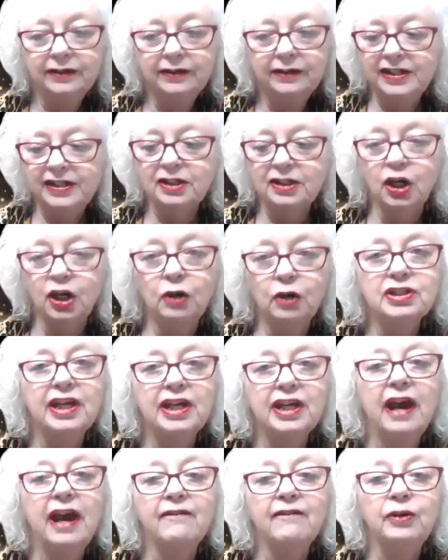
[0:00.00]
This goes
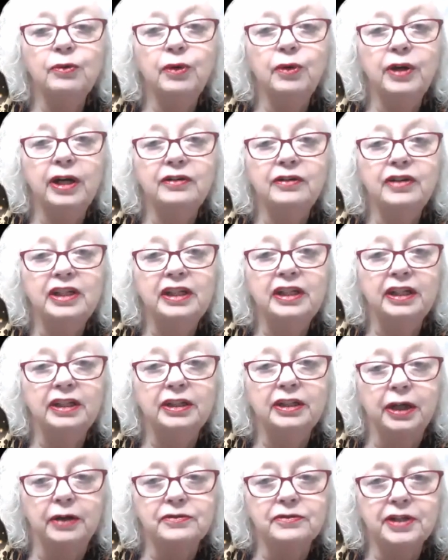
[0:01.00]
everywhere the
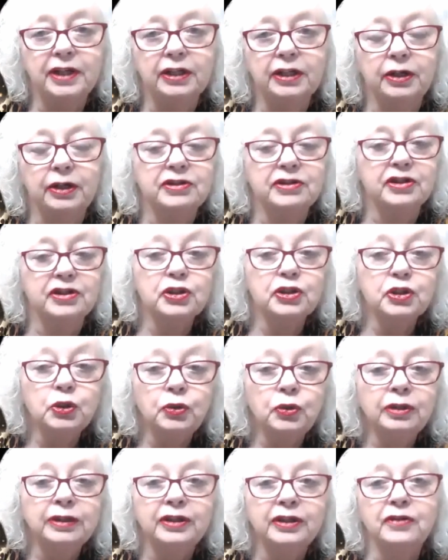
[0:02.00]
kid goes. It goes to
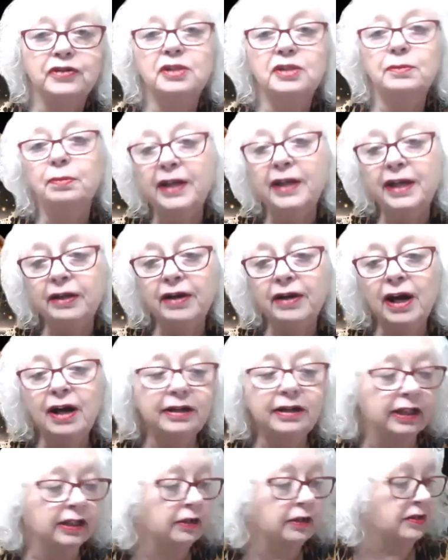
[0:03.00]
school, it goes to the
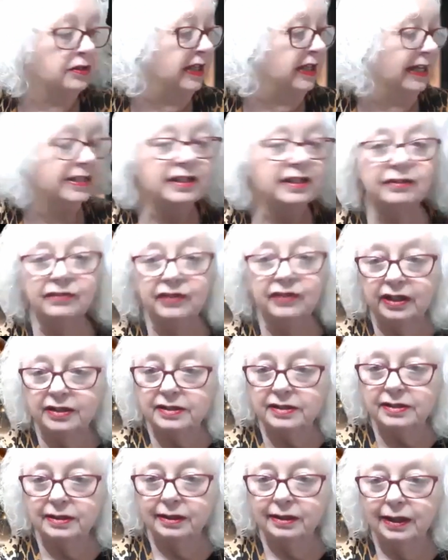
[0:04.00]
playground, it goes to
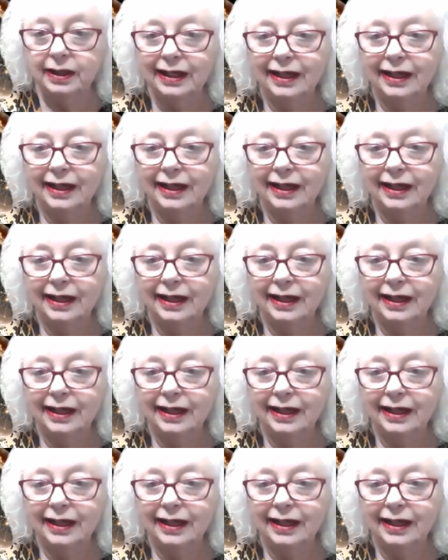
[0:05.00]
activities.